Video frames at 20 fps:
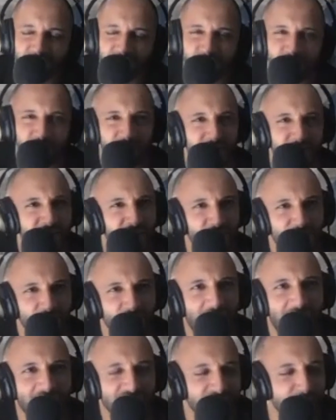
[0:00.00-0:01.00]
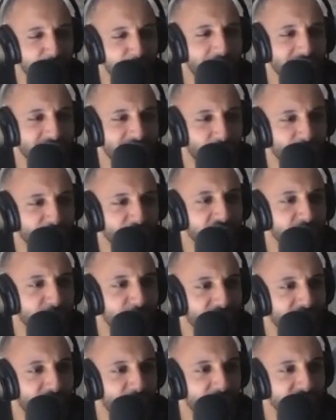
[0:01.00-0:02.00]
Oh, I don't know. I have to get back to him. I'll think
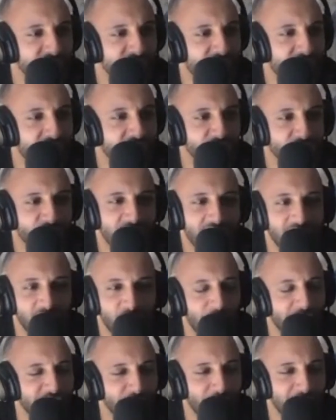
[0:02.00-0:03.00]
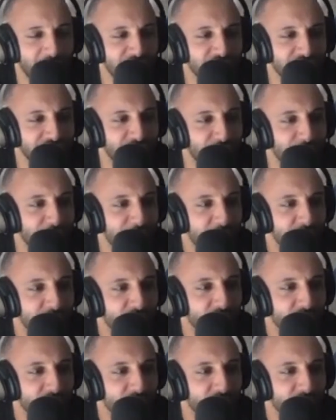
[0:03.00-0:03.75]
about that one, Zion. Great question, though.